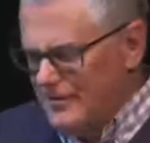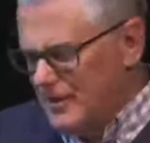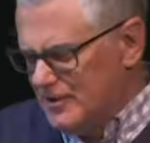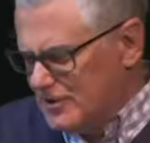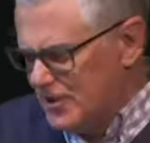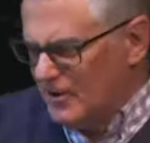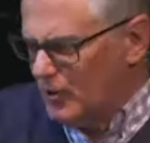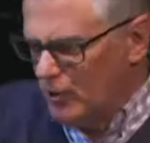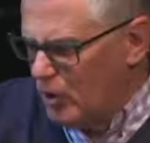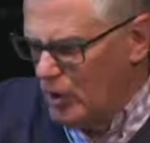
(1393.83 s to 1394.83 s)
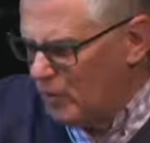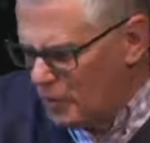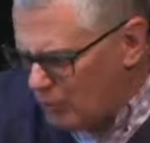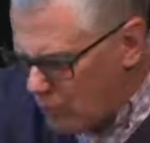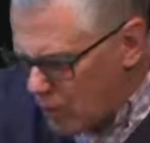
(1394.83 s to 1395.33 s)
that there's anything wrong with
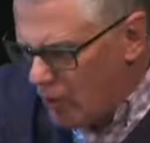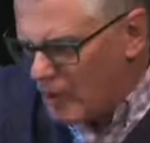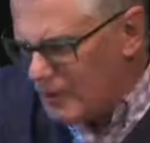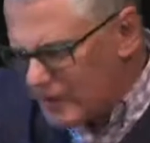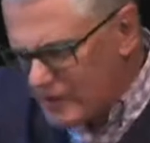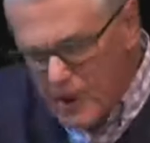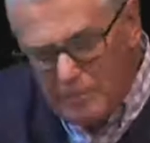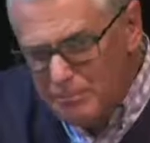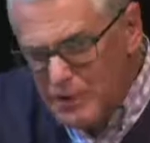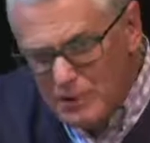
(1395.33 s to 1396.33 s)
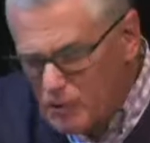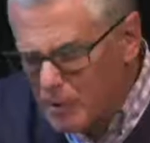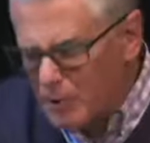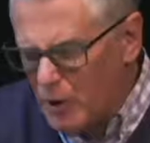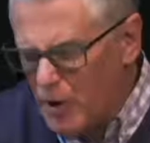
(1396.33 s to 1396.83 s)
warm and upbeat
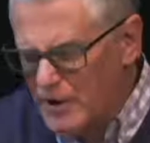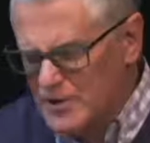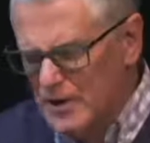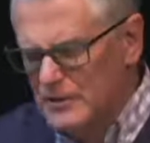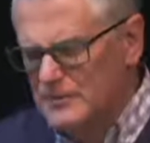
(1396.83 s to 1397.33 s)
terminology.